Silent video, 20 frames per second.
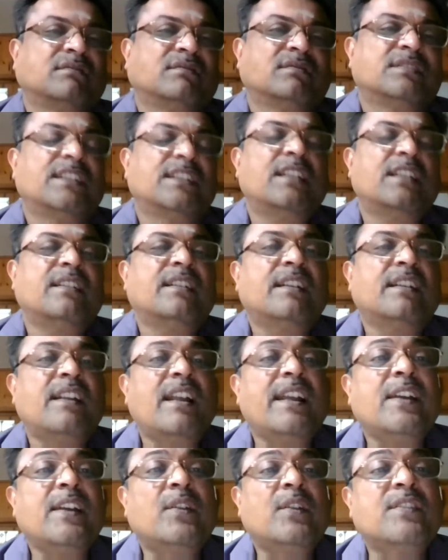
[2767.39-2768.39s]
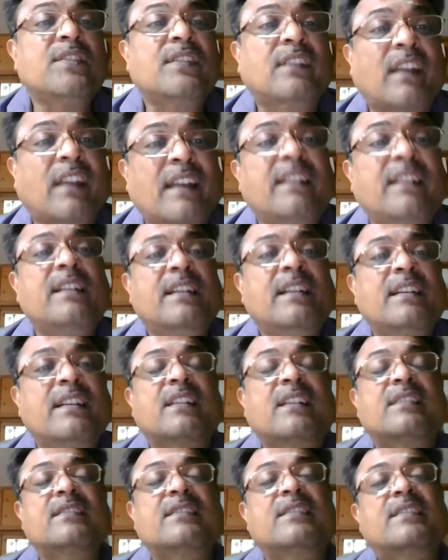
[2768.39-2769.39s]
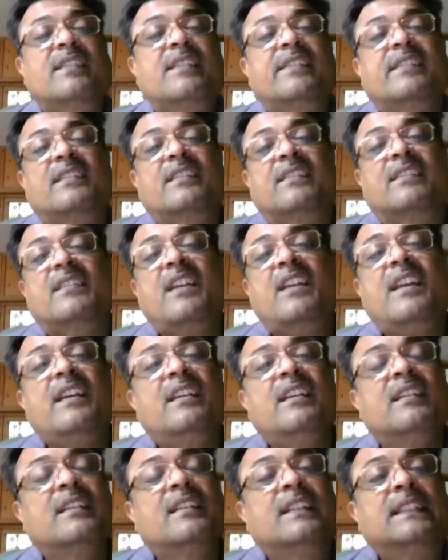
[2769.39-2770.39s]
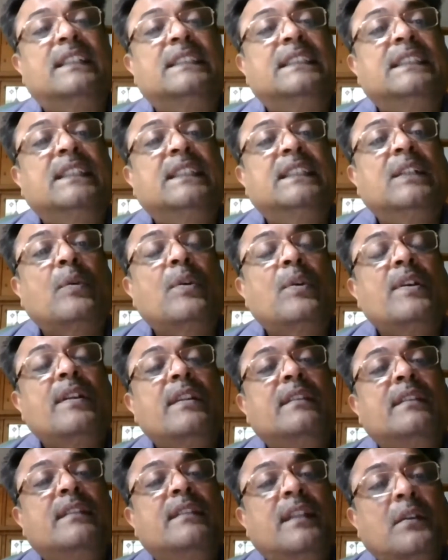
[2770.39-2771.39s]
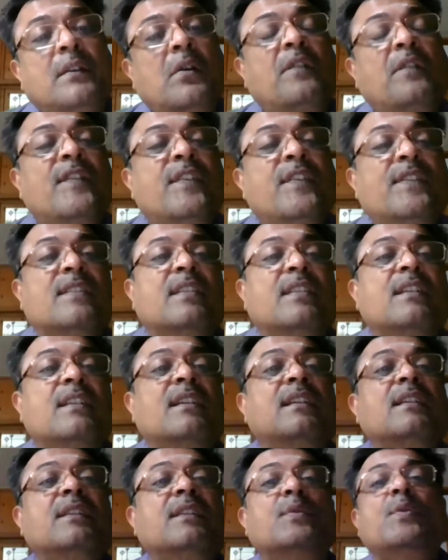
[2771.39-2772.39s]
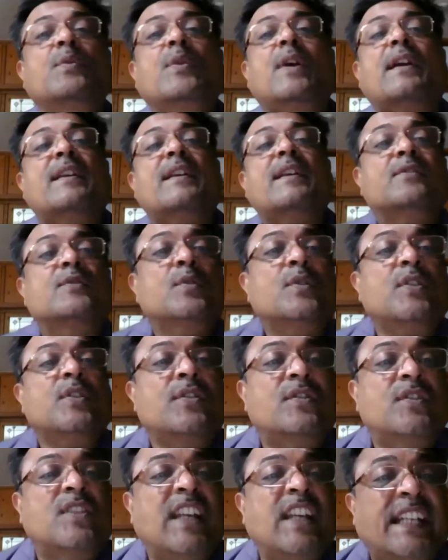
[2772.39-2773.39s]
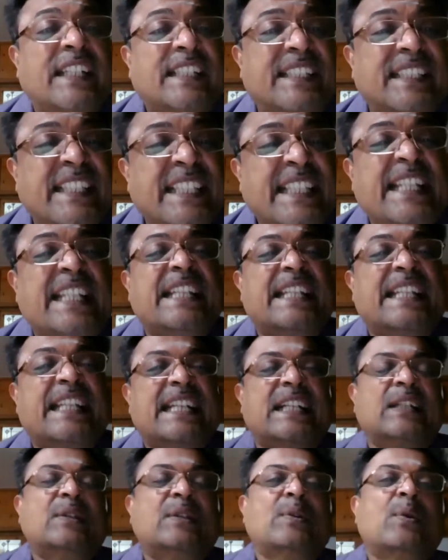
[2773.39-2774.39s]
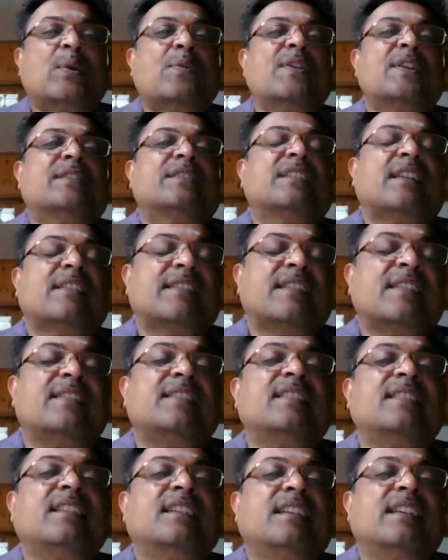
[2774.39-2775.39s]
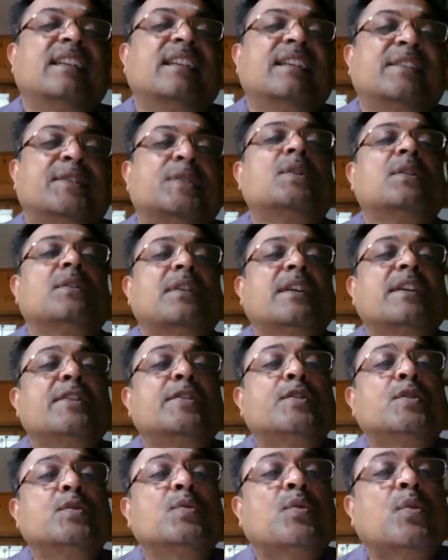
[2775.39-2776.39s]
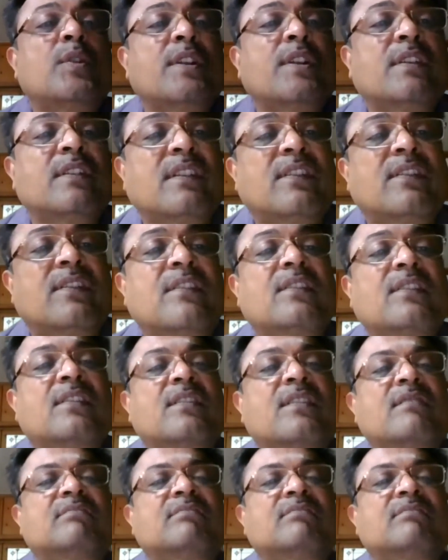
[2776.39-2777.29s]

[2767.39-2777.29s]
Relying on this Canon India's decision, saying only that officer who has jurisdiction over the assessee should issue notices.